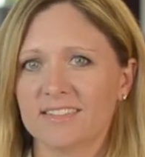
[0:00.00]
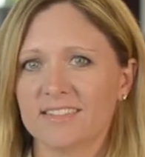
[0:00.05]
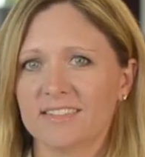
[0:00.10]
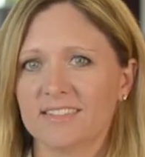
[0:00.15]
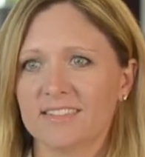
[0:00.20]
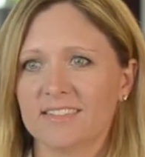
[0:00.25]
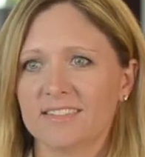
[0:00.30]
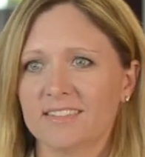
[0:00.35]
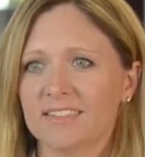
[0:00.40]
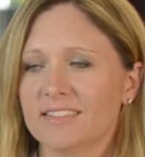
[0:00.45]

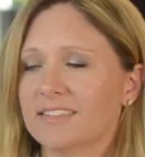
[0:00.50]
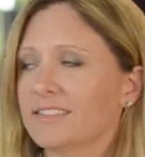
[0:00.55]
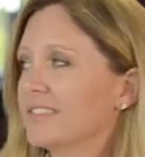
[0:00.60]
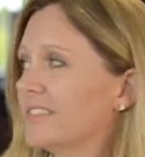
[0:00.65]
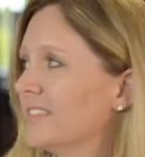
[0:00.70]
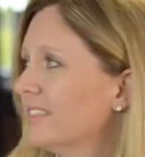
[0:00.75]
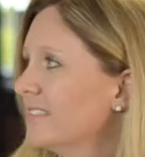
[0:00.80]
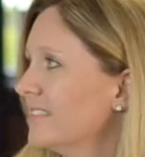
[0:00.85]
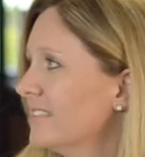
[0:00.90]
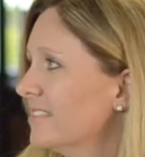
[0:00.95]

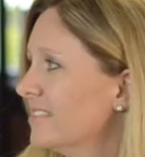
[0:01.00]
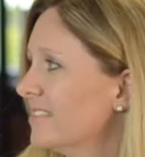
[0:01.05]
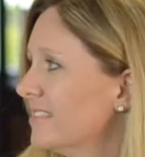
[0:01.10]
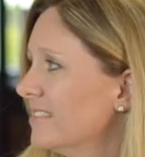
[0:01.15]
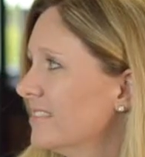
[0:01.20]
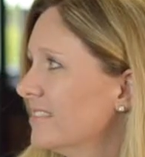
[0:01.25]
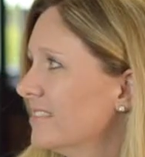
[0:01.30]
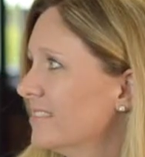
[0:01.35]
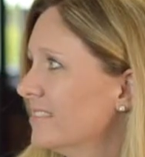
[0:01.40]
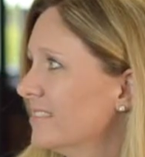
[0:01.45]

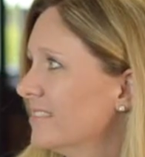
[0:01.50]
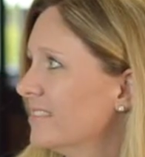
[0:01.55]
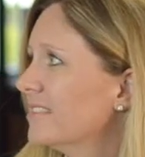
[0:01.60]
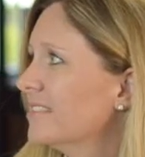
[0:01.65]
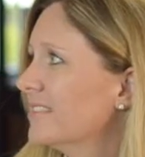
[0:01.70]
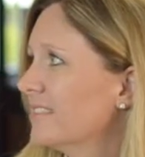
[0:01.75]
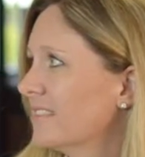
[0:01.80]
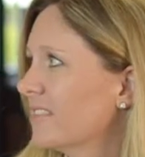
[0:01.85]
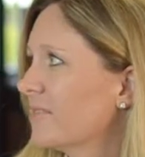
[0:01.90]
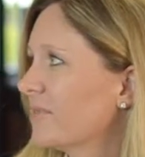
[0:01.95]

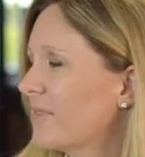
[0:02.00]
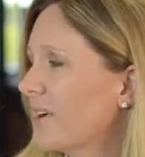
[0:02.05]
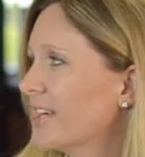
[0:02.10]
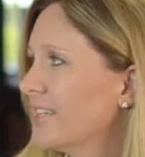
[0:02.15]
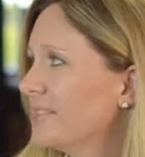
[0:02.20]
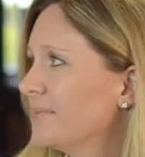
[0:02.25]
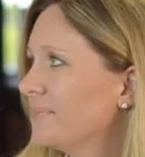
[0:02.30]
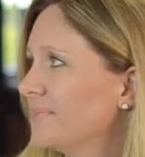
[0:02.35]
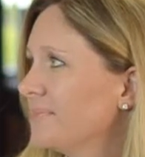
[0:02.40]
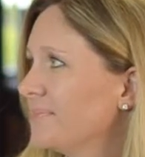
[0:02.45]

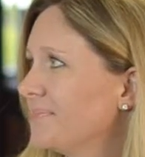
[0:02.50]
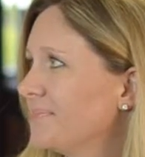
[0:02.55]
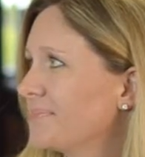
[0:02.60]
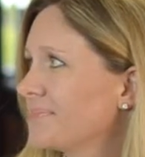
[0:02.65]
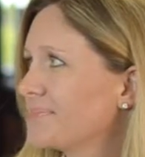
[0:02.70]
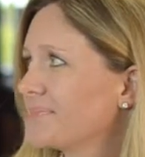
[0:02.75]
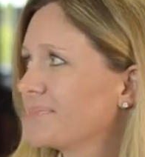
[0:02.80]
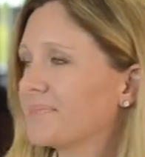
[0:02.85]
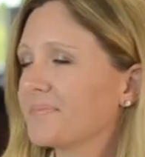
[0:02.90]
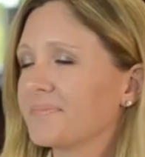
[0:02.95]

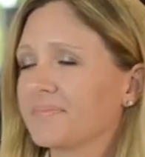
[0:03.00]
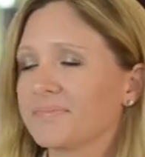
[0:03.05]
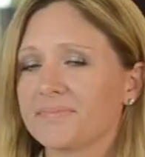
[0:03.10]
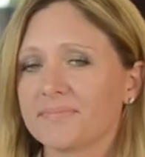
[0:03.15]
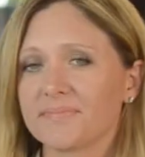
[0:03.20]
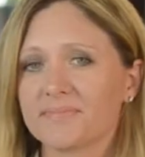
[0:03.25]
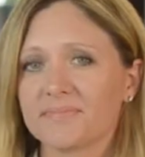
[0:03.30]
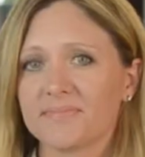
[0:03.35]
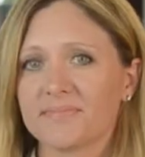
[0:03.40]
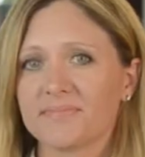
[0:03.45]

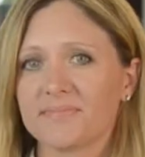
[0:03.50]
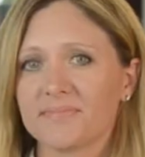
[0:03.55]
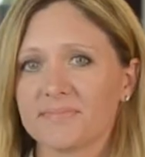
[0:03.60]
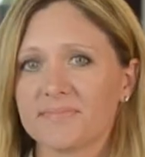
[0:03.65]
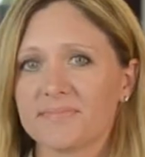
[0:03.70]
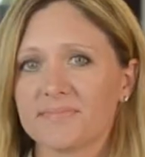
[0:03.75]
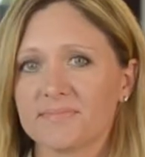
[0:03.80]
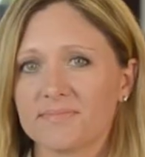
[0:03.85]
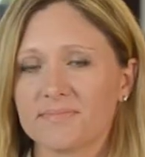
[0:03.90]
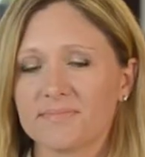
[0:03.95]

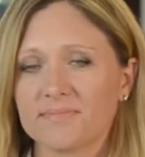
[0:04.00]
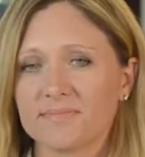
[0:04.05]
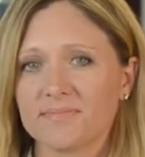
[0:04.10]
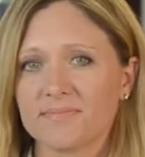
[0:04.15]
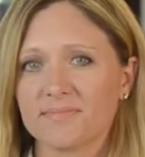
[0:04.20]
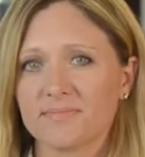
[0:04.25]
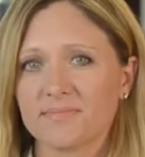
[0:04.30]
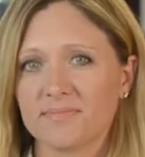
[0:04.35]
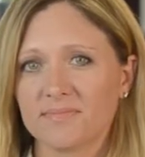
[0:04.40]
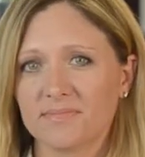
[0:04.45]

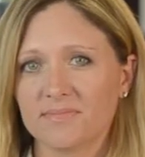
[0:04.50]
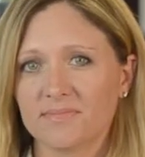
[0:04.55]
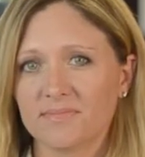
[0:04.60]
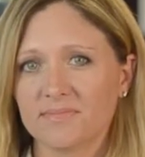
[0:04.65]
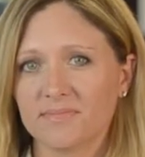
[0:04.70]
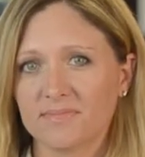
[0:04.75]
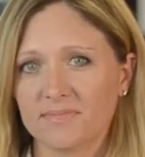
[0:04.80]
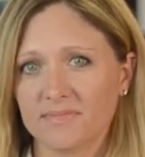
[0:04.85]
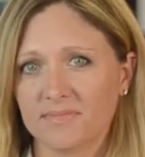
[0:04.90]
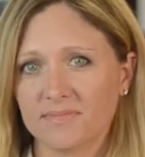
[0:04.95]

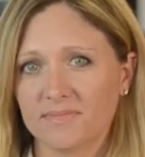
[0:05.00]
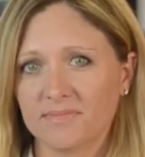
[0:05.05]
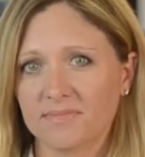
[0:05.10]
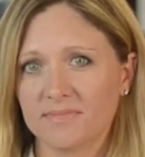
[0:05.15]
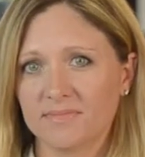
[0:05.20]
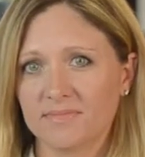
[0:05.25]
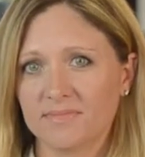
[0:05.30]
(not speaking)